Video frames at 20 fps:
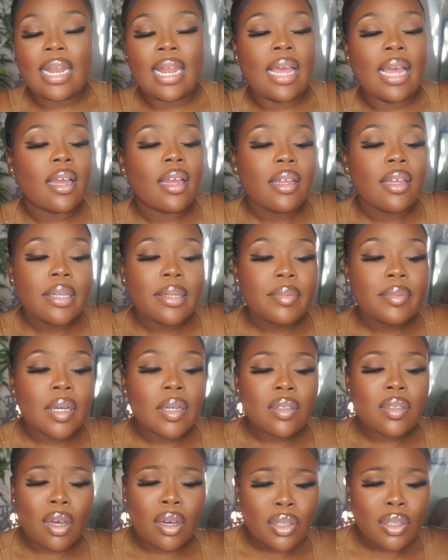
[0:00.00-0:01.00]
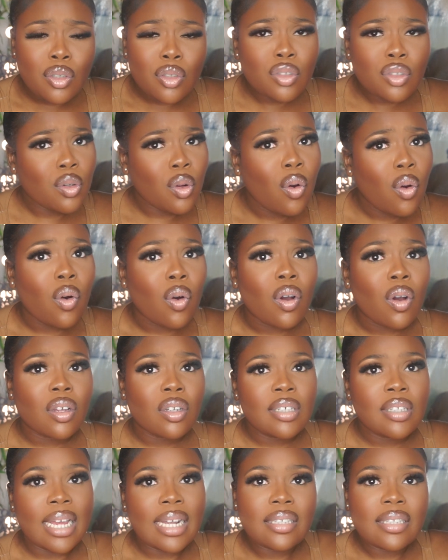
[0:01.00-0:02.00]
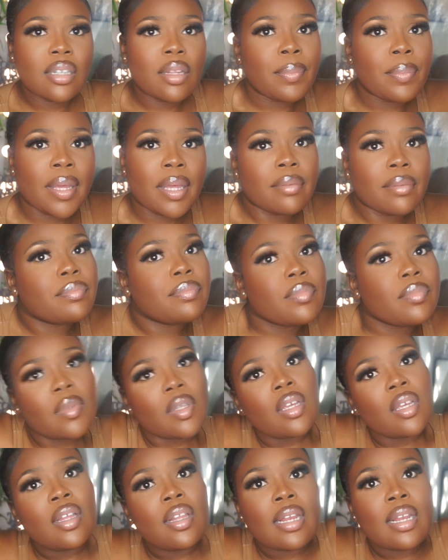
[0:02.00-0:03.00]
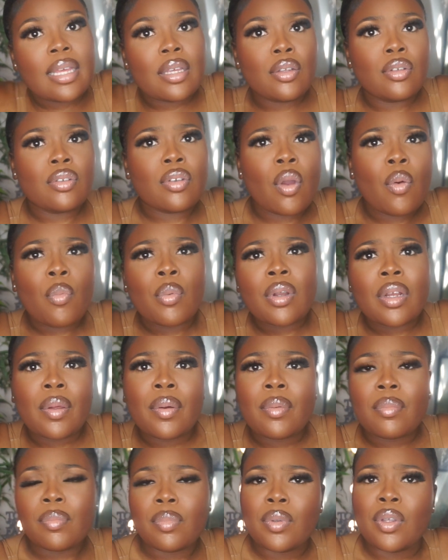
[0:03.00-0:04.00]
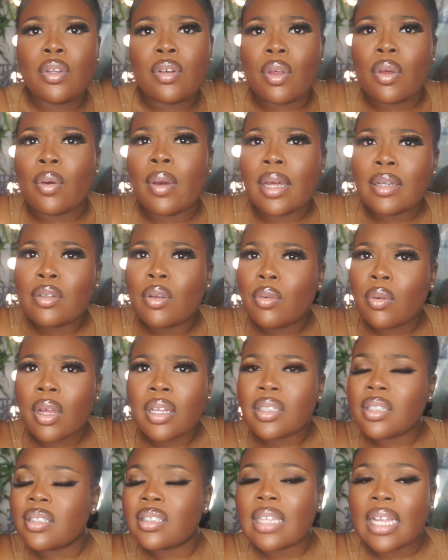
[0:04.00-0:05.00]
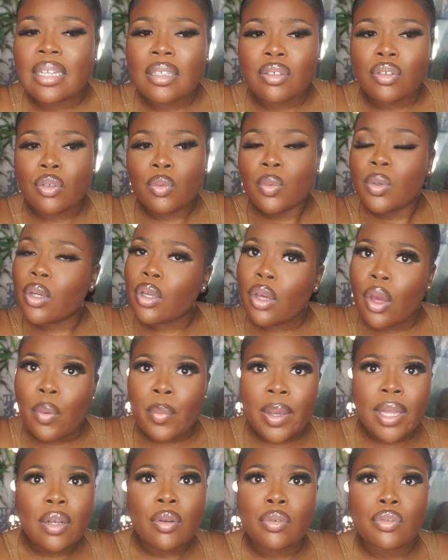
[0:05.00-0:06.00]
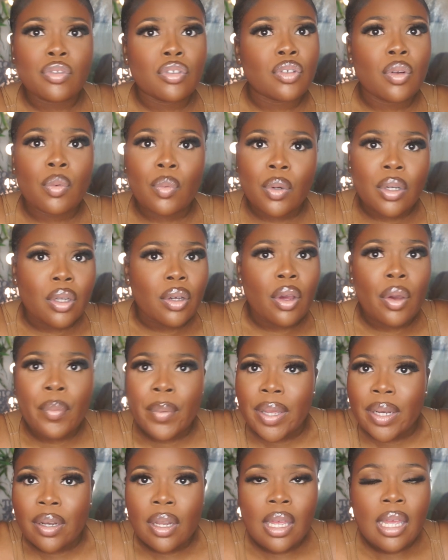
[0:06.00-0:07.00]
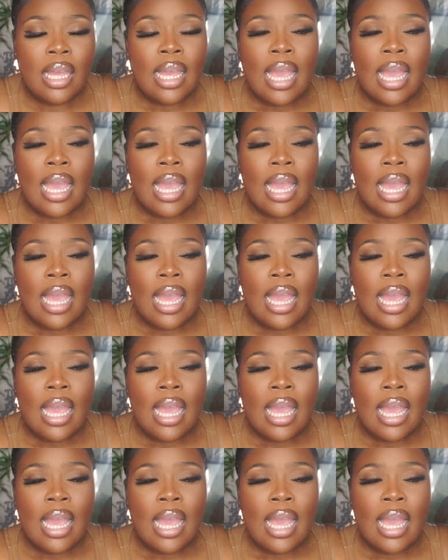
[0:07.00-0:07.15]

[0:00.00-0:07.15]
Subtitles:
Like, I was like, are you sure? Because you're acting a bit like you don't want to, you know, I don't understand. Do you want to go in or do you not want to go in?